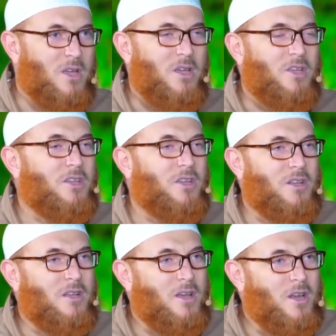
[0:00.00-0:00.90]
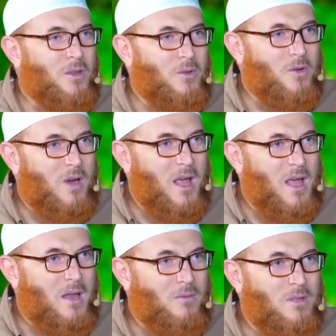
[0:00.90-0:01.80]
Mm. You cannot read
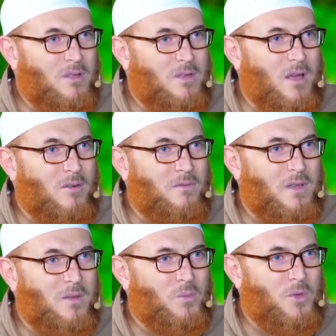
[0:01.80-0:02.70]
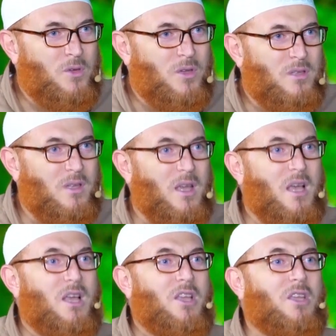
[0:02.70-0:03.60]
Quran with this kind of mm. impurity.
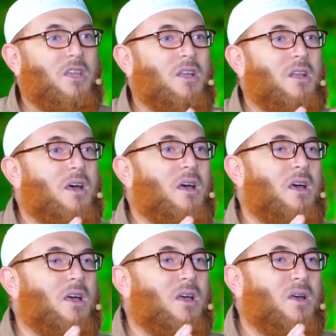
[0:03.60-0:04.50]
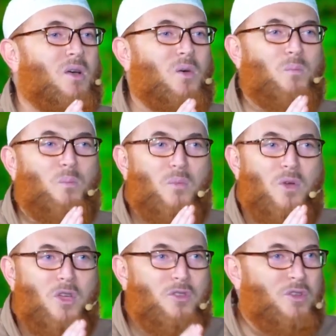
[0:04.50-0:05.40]
You cannot um,
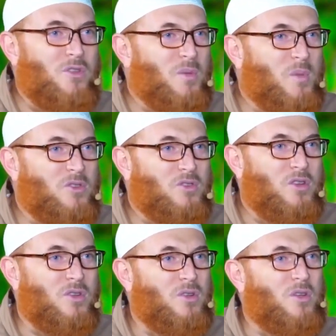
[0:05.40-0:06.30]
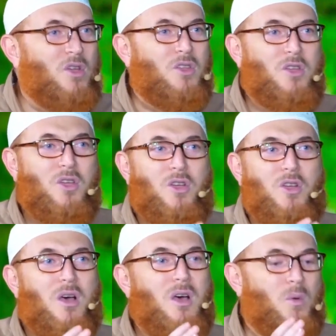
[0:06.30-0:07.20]
enter the masjid. You
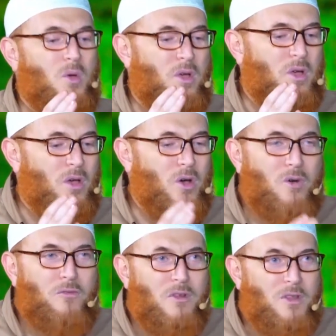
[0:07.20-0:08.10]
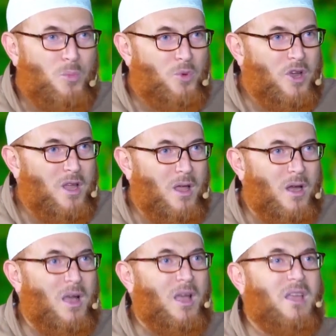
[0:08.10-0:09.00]
cannot offer the
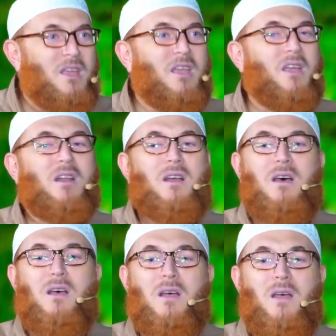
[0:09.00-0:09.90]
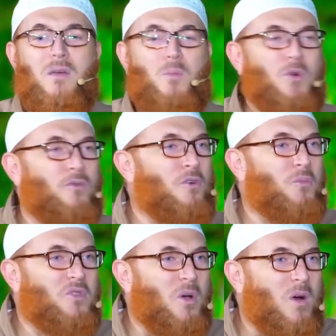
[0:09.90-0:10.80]
prayer. You cannot
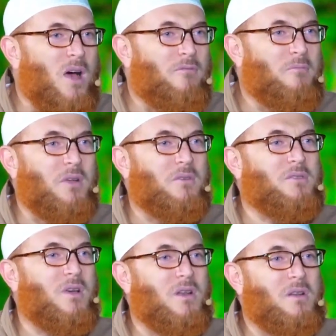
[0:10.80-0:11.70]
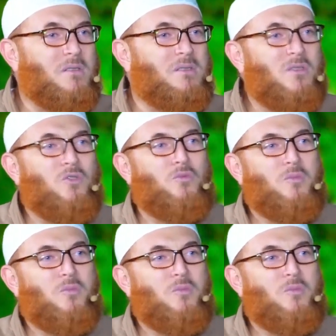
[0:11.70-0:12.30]
perform tawaf because you are in a state of